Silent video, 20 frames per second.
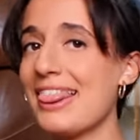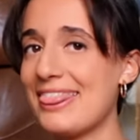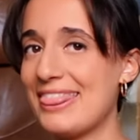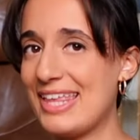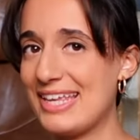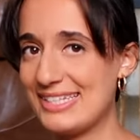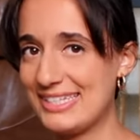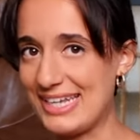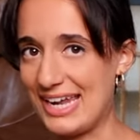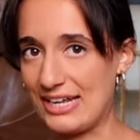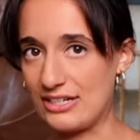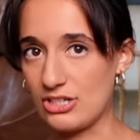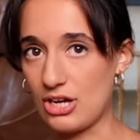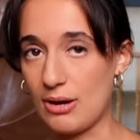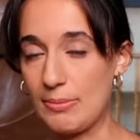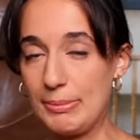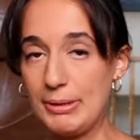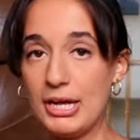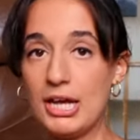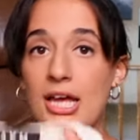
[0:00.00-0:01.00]
this tank
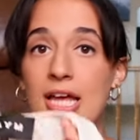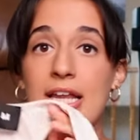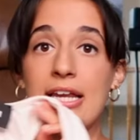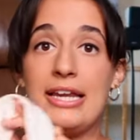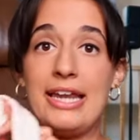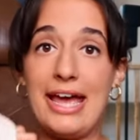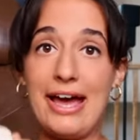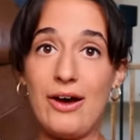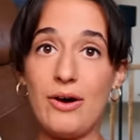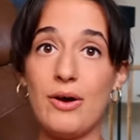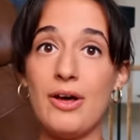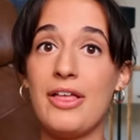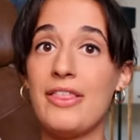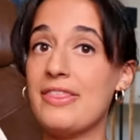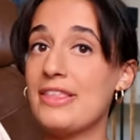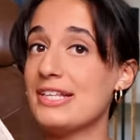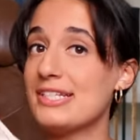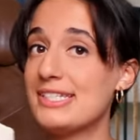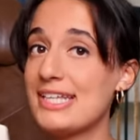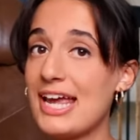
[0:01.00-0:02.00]
top. Now,
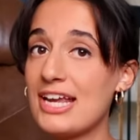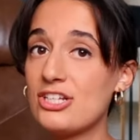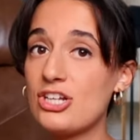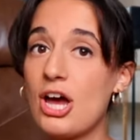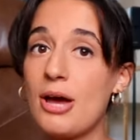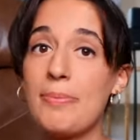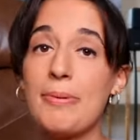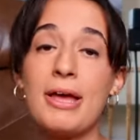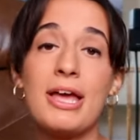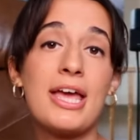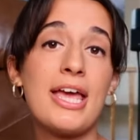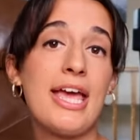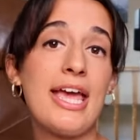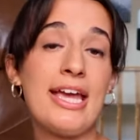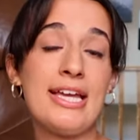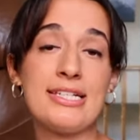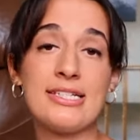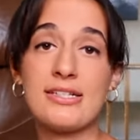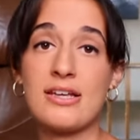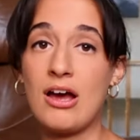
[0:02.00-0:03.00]
this tank top
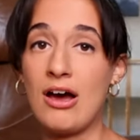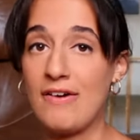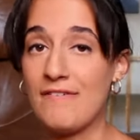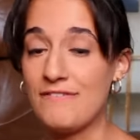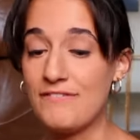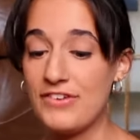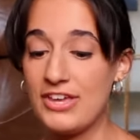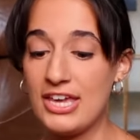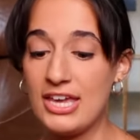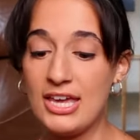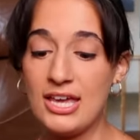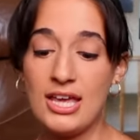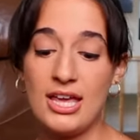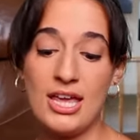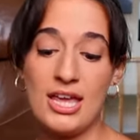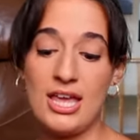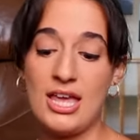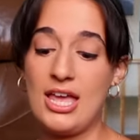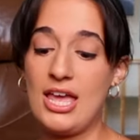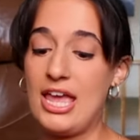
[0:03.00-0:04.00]
is comfy.
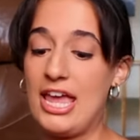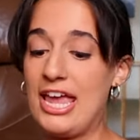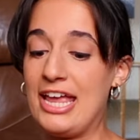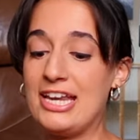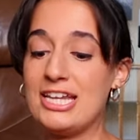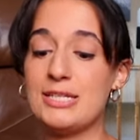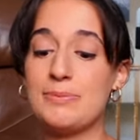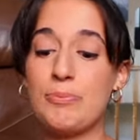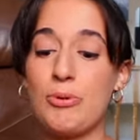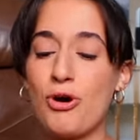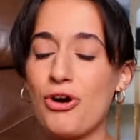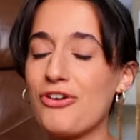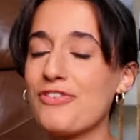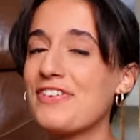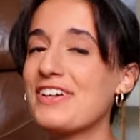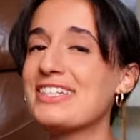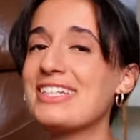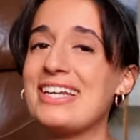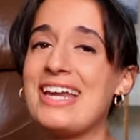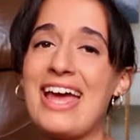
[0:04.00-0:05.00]
It is
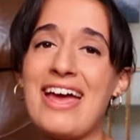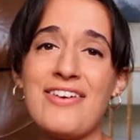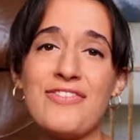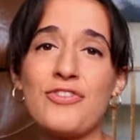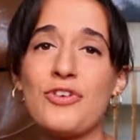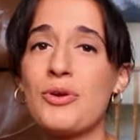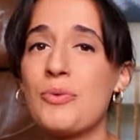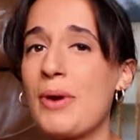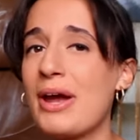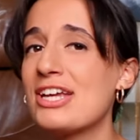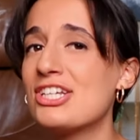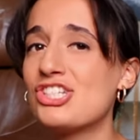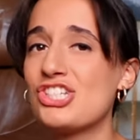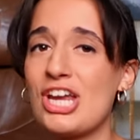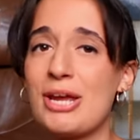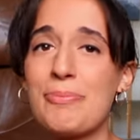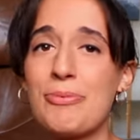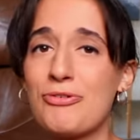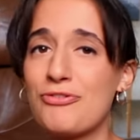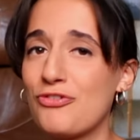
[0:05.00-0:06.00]
perfect in every way,
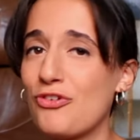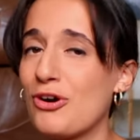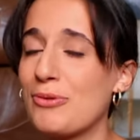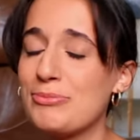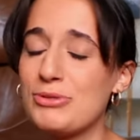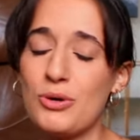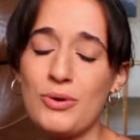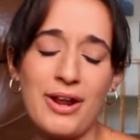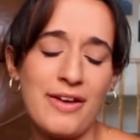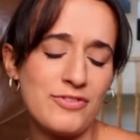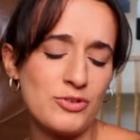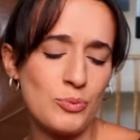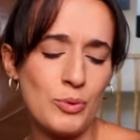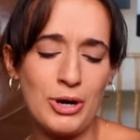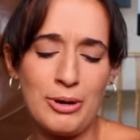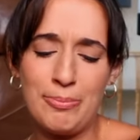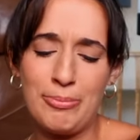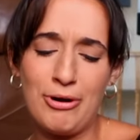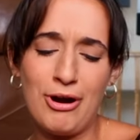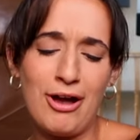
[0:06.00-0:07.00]
shape, or form. Don't have to
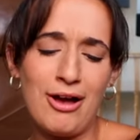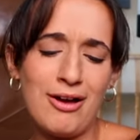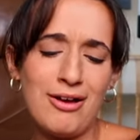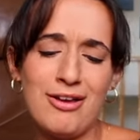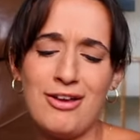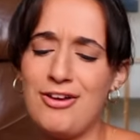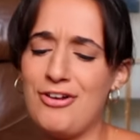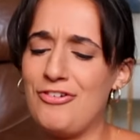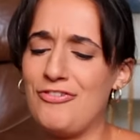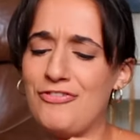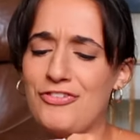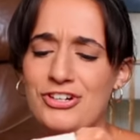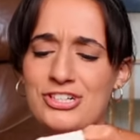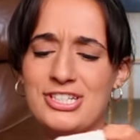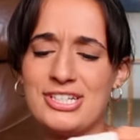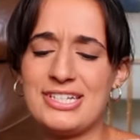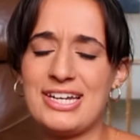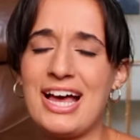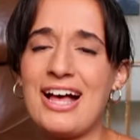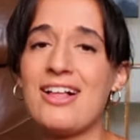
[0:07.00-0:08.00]
wear a bra.
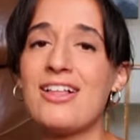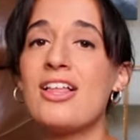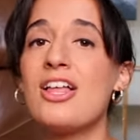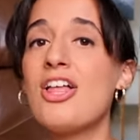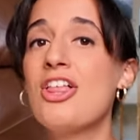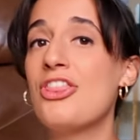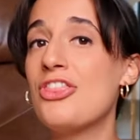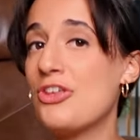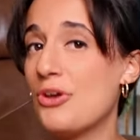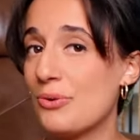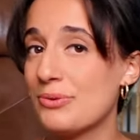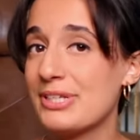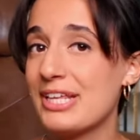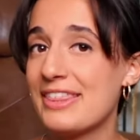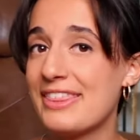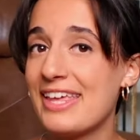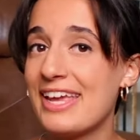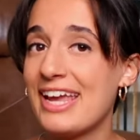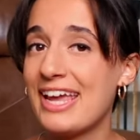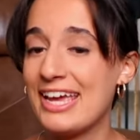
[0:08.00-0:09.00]
Versatile. The only
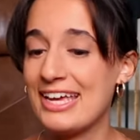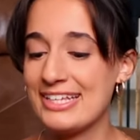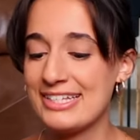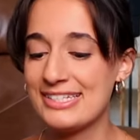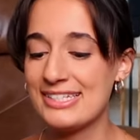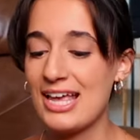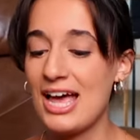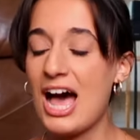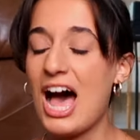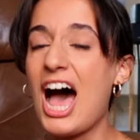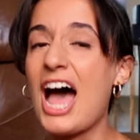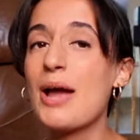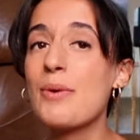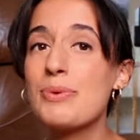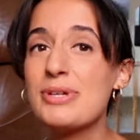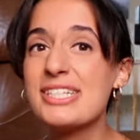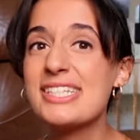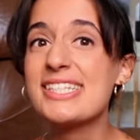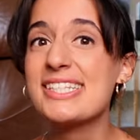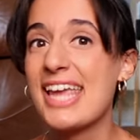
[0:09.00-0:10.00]
thing is, I
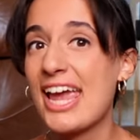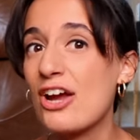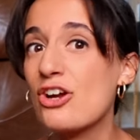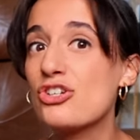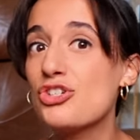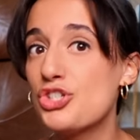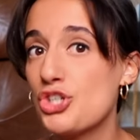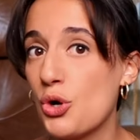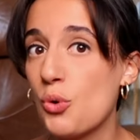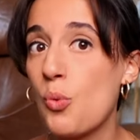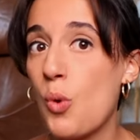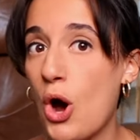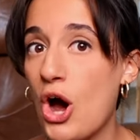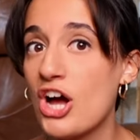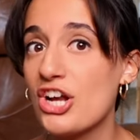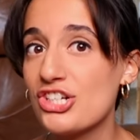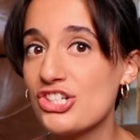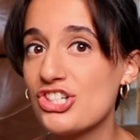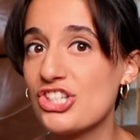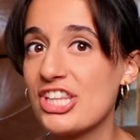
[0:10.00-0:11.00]
was scared to
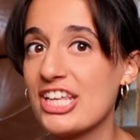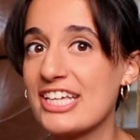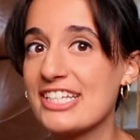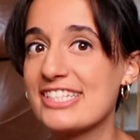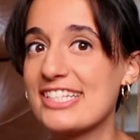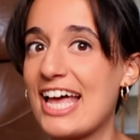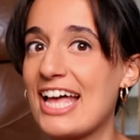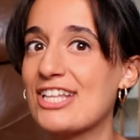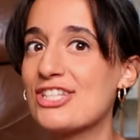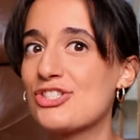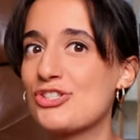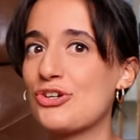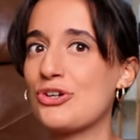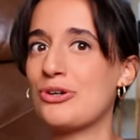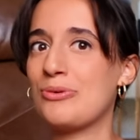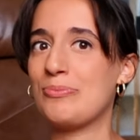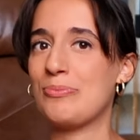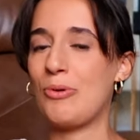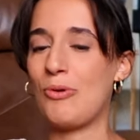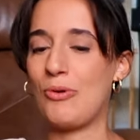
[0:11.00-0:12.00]
wash this at
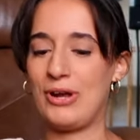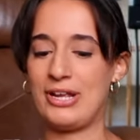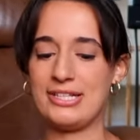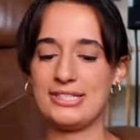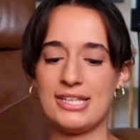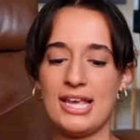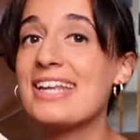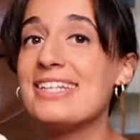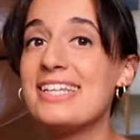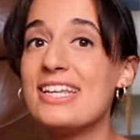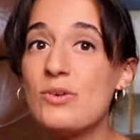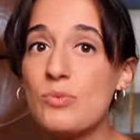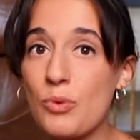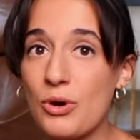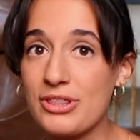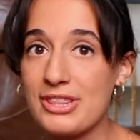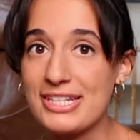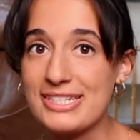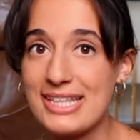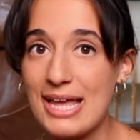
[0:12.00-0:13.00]
certain points. I didn't
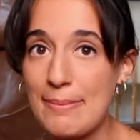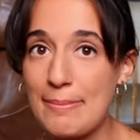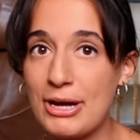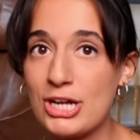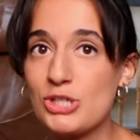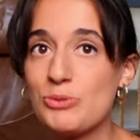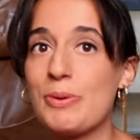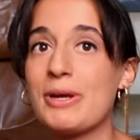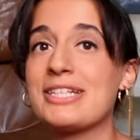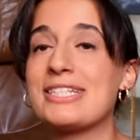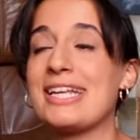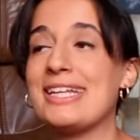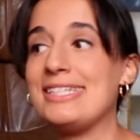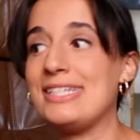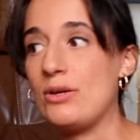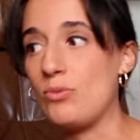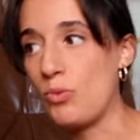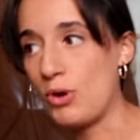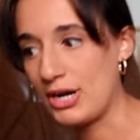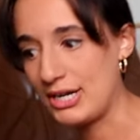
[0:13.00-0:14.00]
wear this that much because I
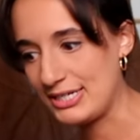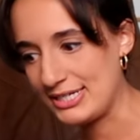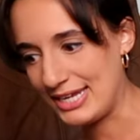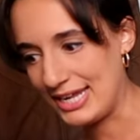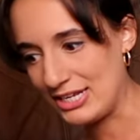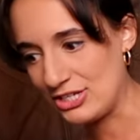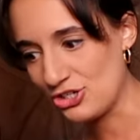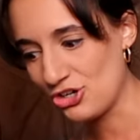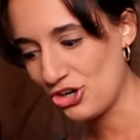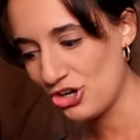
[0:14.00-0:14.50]
didn't want it to get